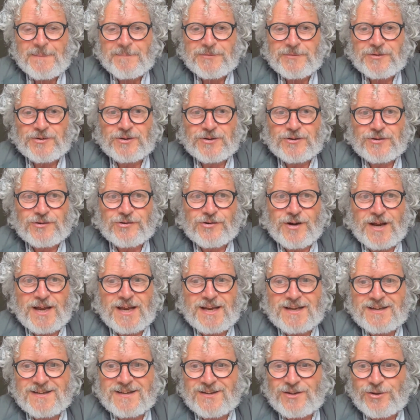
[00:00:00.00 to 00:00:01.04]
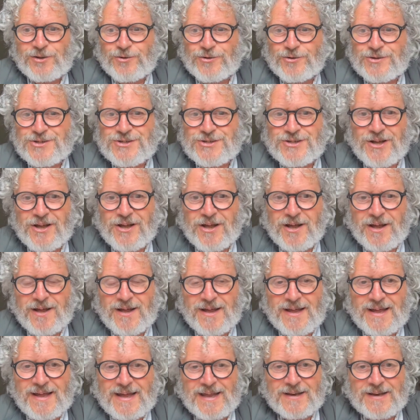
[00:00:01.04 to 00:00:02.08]
Took a train, the Eurostar,
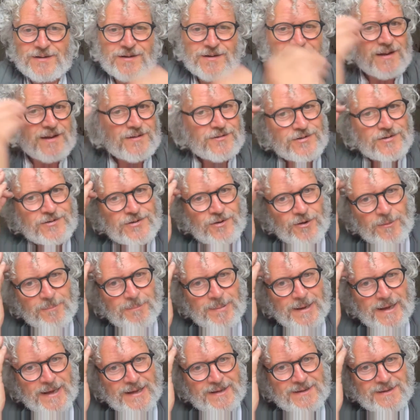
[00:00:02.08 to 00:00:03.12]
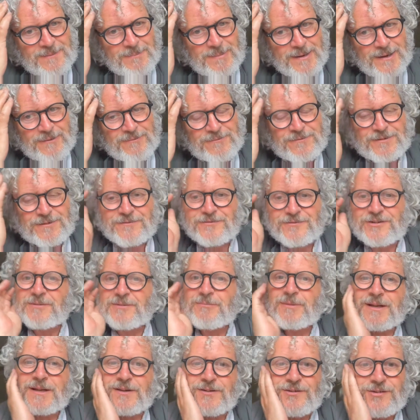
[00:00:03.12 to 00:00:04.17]
and just got back about 15
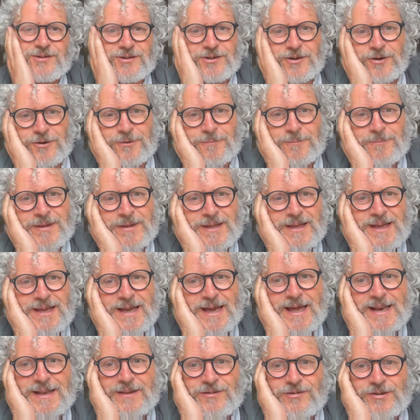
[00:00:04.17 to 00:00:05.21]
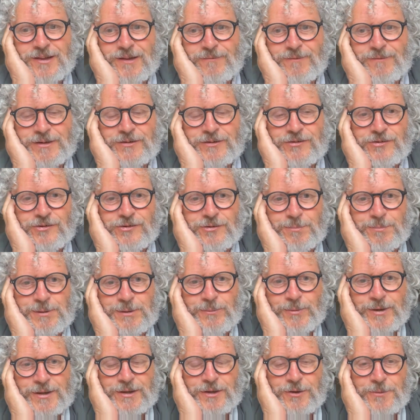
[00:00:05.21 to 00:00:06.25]
minutes ago, and it's lovely to be
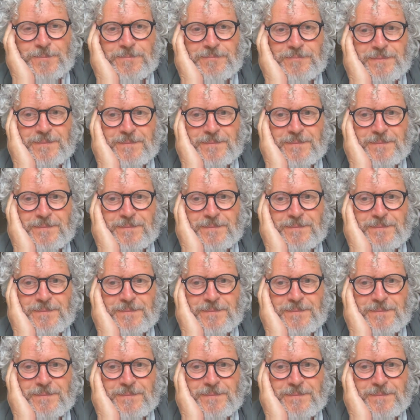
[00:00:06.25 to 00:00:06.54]
with you.